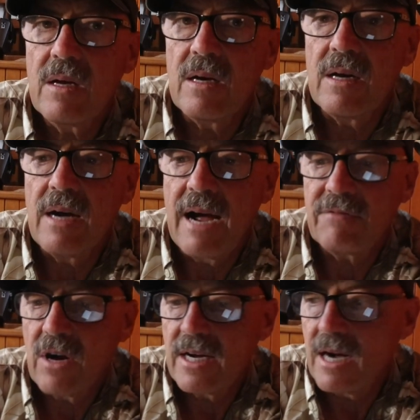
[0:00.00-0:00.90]

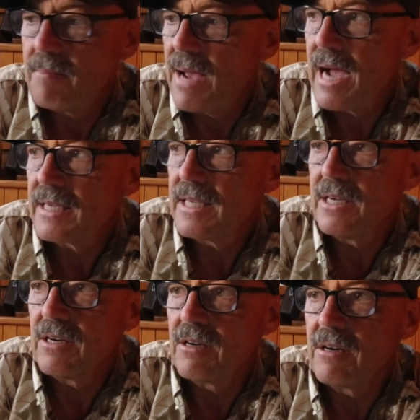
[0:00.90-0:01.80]
after I got back
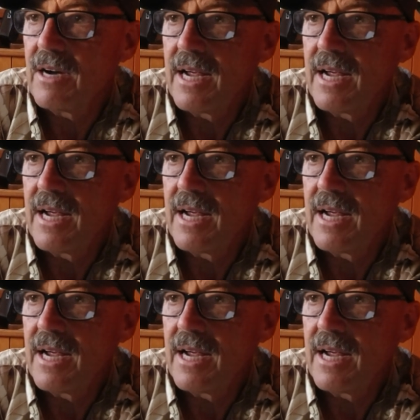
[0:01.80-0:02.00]
here